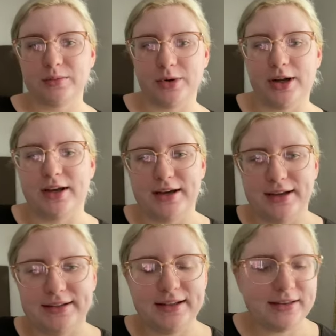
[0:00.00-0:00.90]
morning,
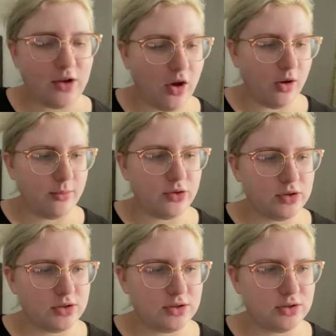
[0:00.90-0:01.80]
guys. It's
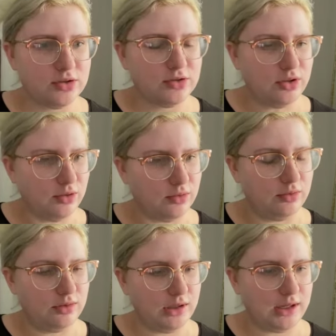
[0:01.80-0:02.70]
almost
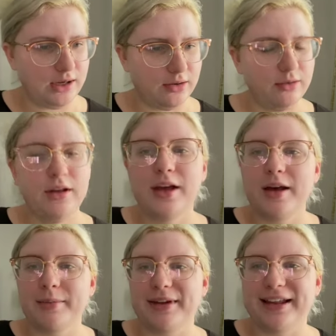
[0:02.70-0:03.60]
noon now,
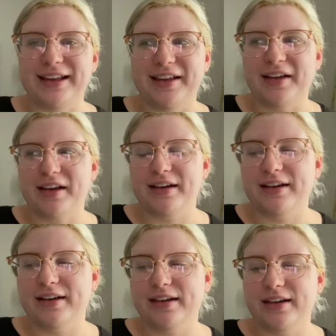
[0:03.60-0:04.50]
but like
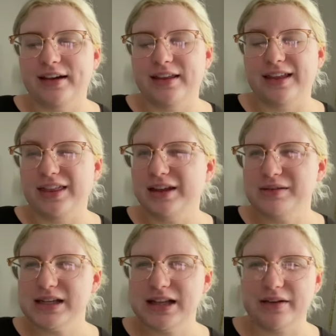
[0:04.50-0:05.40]
I think it
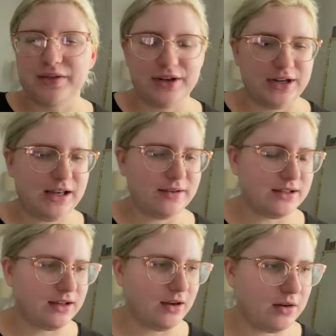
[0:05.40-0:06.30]
was like 11:30. I was
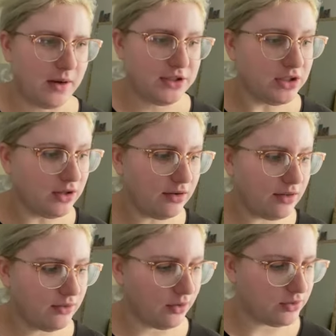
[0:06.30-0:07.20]
like, oh, I should go to
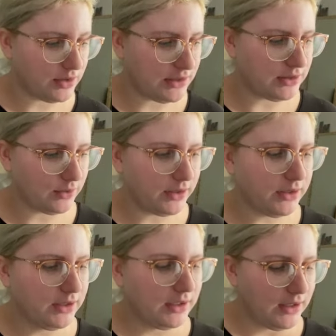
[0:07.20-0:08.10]
the grocery store
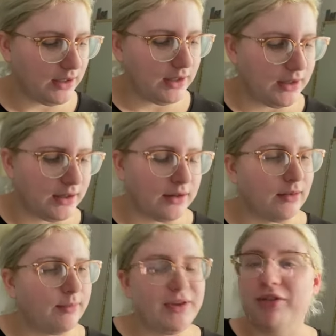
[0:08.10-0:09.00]

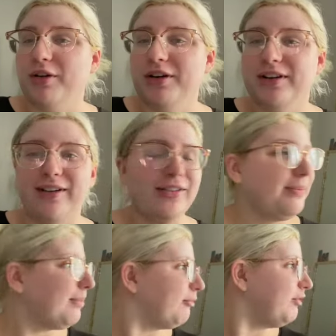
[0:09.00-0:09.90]
before all the
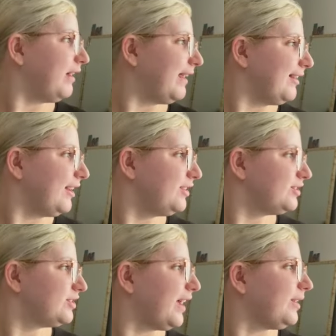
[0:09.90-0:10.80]
people at
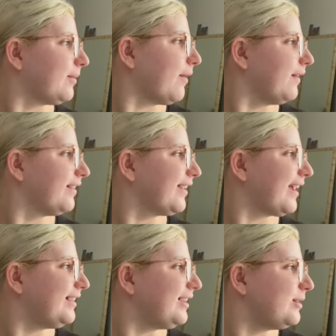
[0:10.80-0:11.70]
lunch end up going. Like,
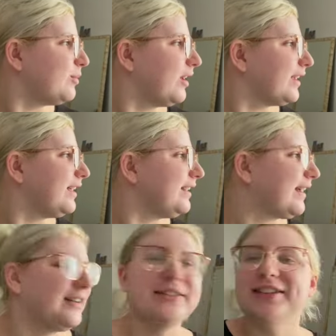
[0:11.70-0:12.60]
I see them walking
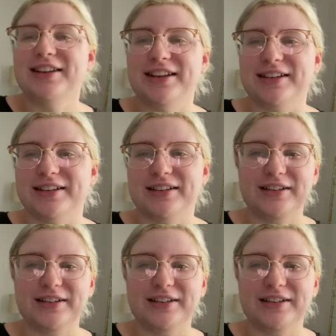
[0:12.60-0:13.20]
now to the